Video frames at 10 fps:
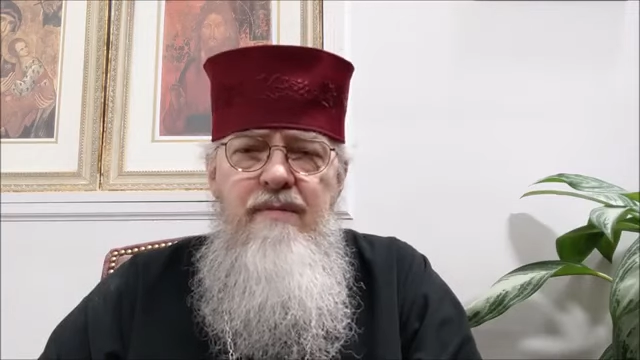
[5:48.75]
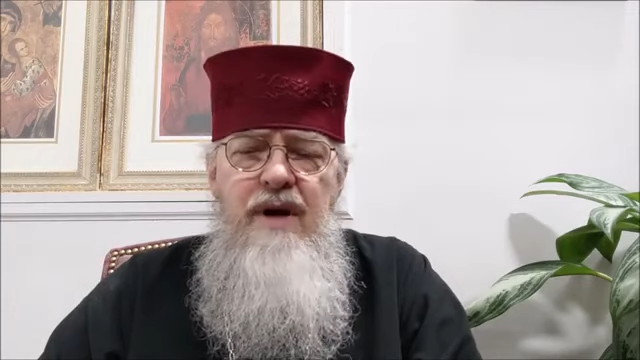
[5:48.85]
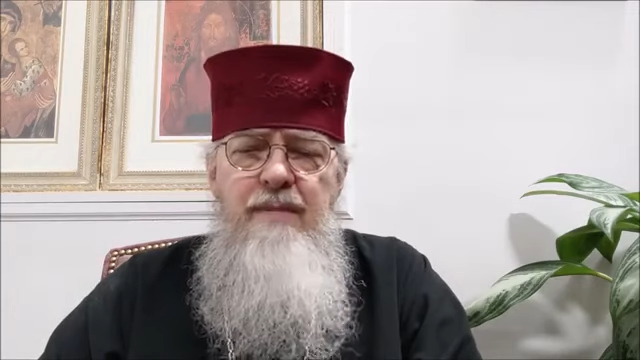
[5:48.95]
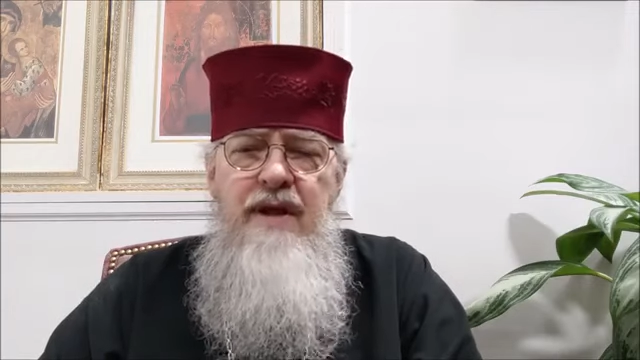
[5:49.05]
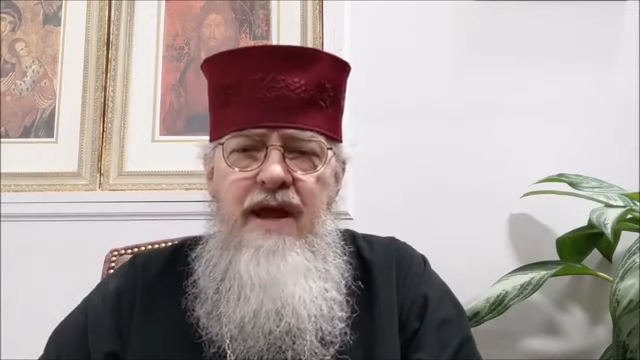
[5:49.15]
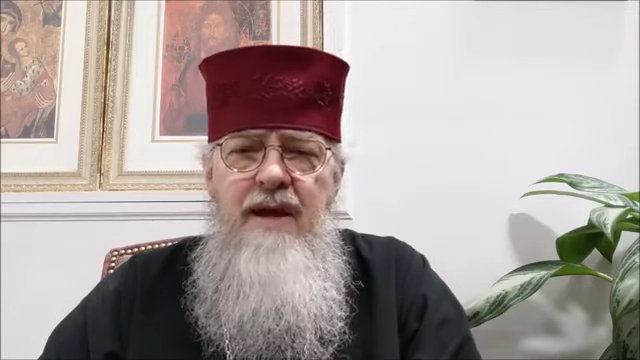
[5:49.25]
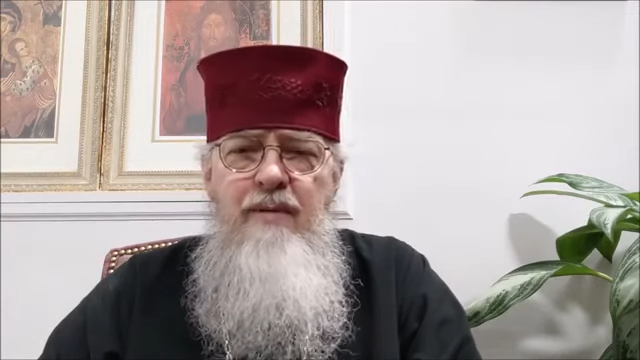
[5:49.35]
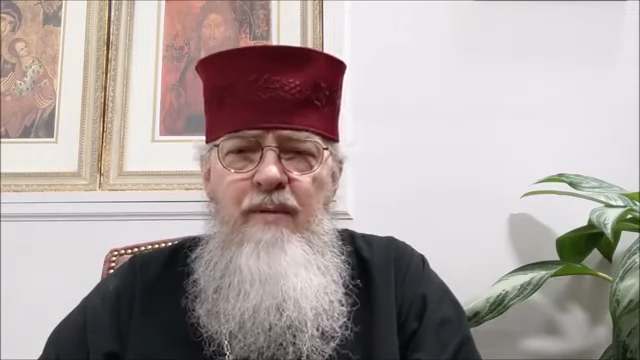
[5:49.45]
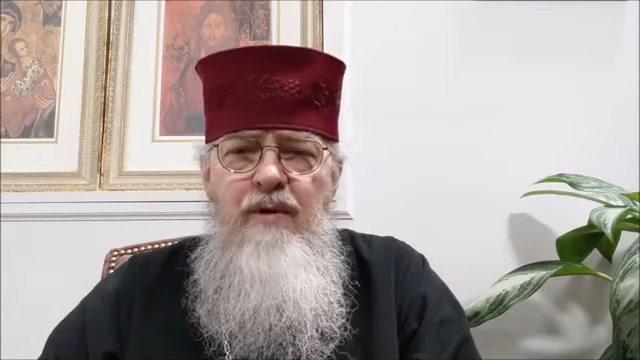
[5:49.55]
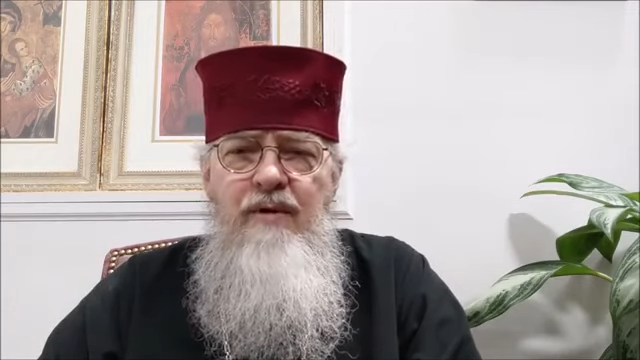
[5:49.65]
might be
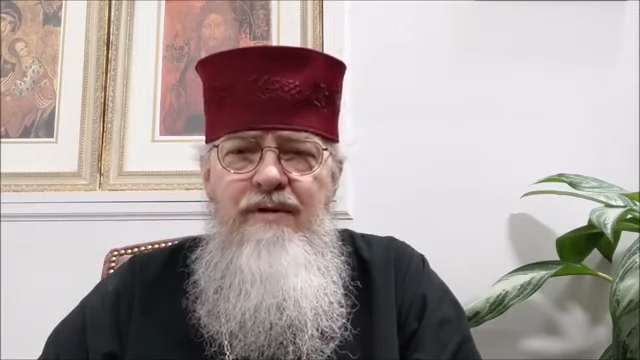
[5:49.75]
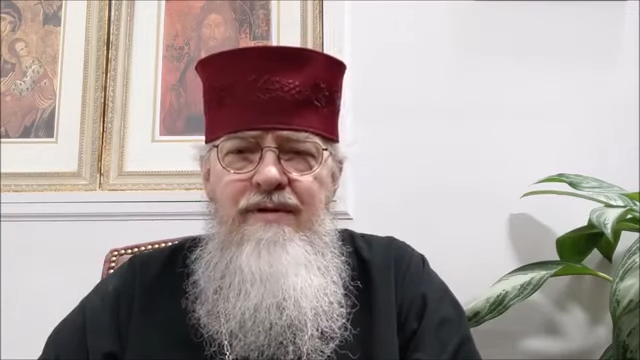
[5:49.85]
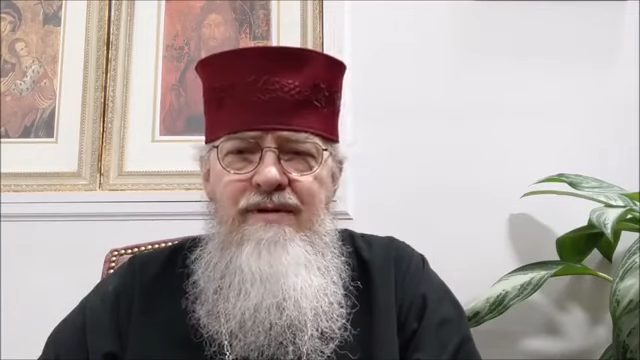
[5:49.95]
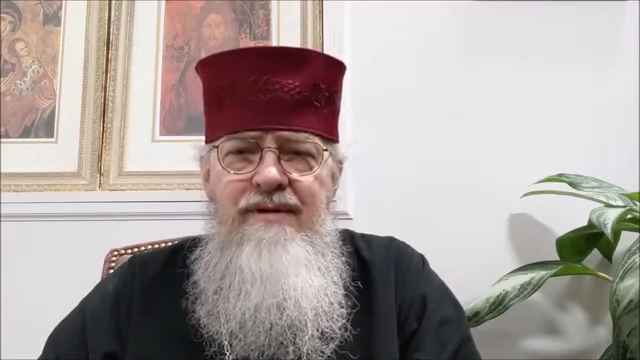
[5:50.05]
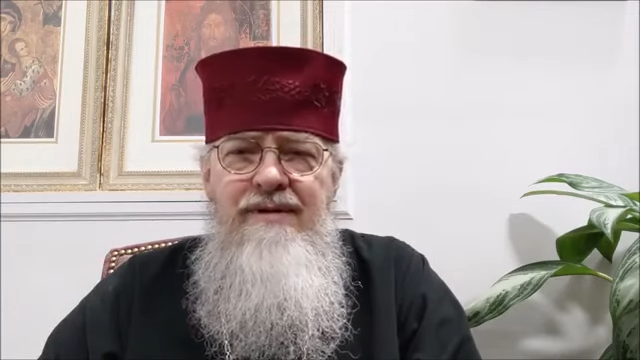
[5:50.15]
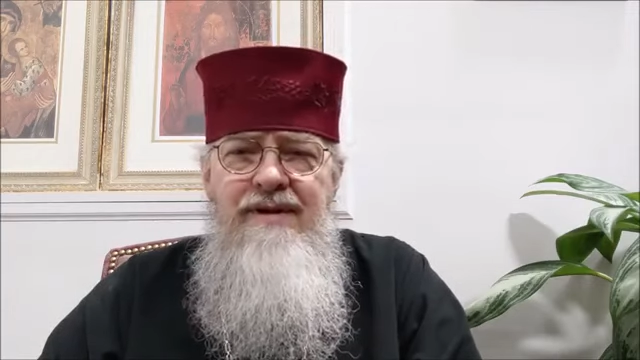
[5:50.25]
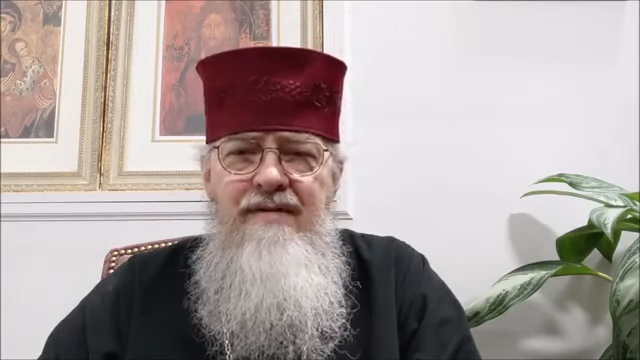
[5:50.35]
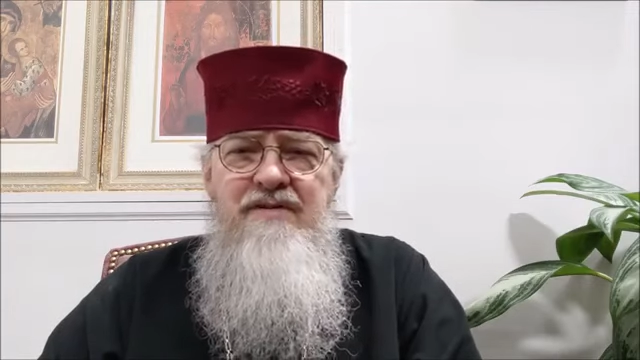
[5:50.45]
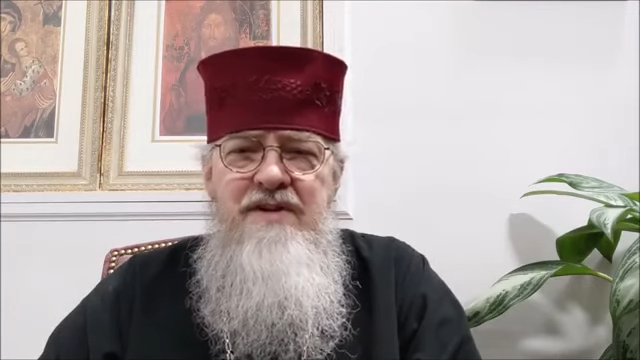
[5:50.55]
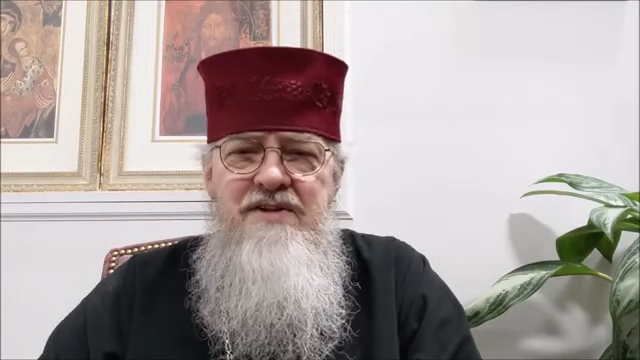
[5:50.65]
capable
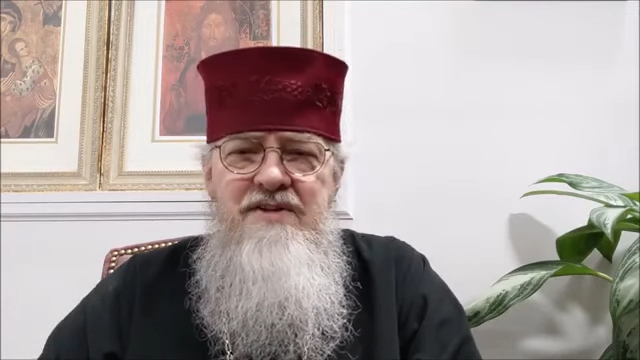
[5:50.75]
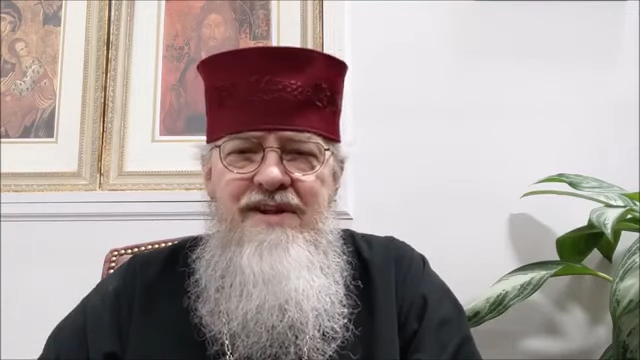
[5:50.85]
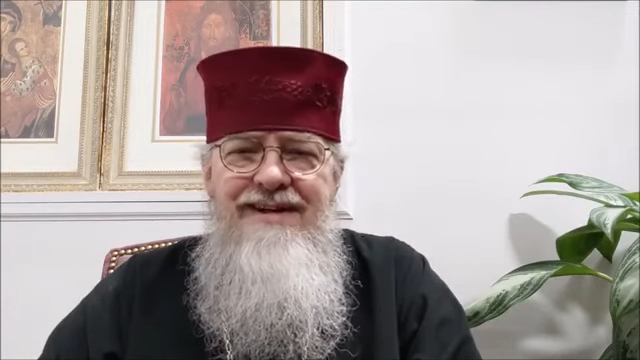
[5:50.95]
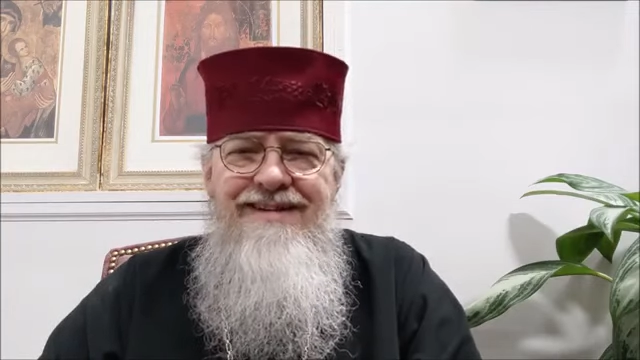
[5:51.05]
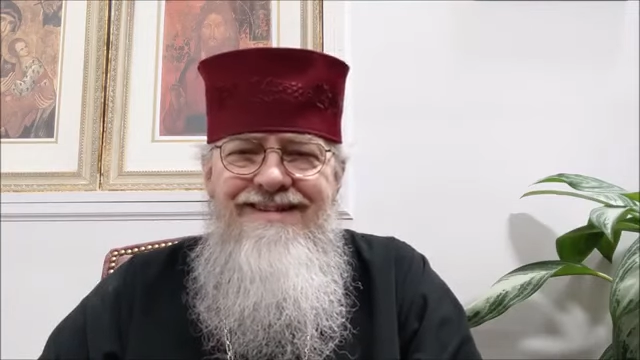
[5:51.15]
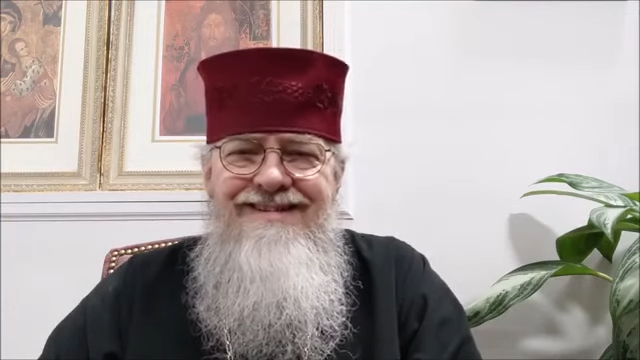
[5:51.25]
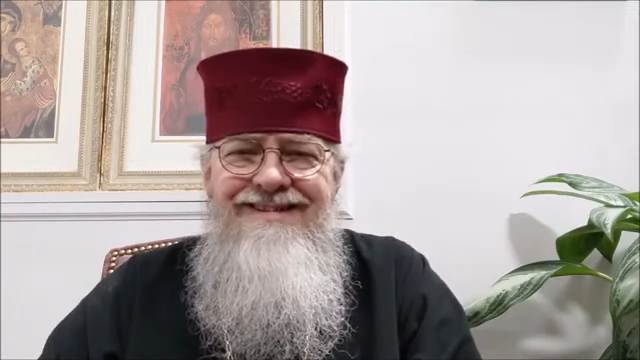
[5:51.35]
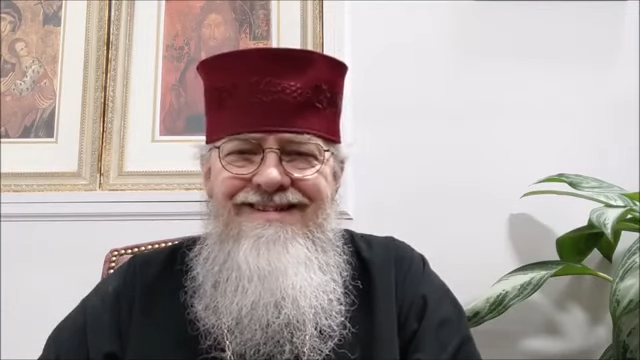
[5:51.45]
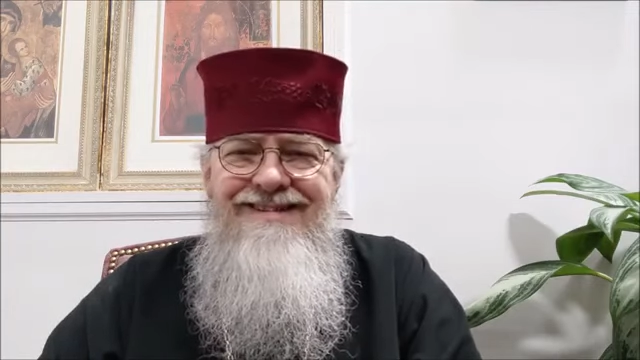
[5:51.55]
of such things.